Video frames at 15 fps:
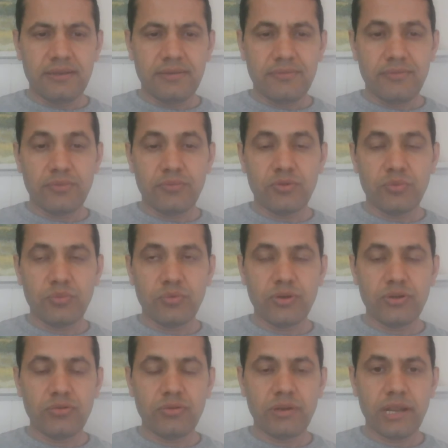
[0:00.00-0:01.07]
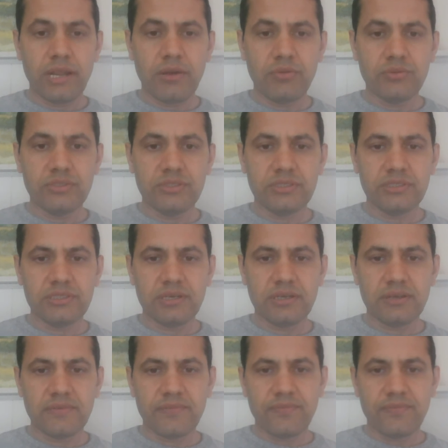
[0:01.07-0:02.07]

from the point where I was stuck.